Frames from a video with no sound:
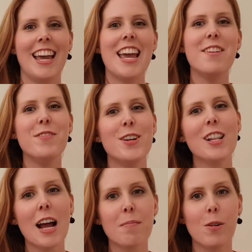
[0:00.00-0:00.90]
If you
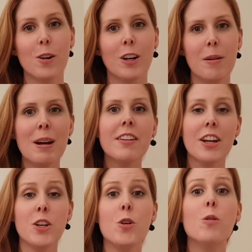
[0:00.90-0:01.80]
like programming,
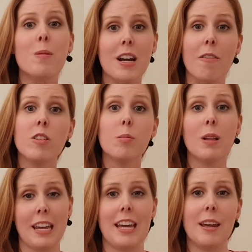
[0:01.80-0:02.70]
then you will be comfortable
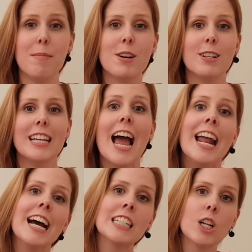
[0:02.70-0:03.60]
here because
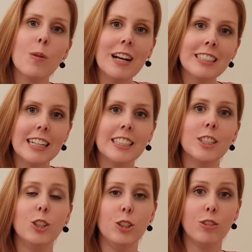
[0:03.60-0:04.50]
NXOS lets
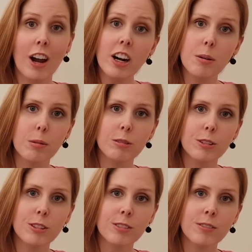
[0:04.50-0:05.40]
us use
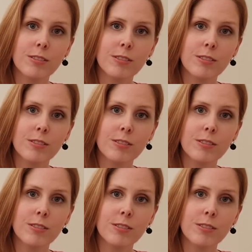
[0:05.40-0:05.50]
variables.